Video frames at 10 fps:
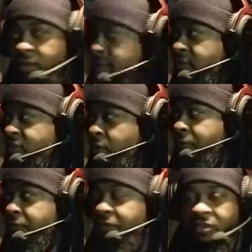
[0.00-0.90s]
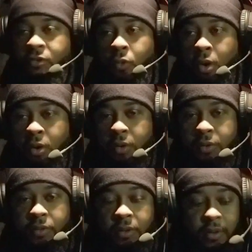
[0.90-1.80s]
this is your physical
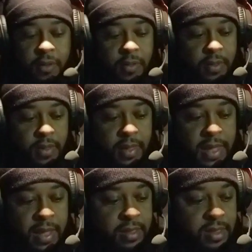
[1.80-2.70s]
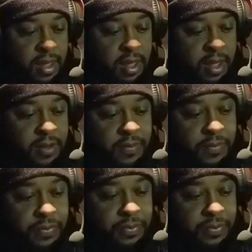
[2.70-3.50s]
world. And then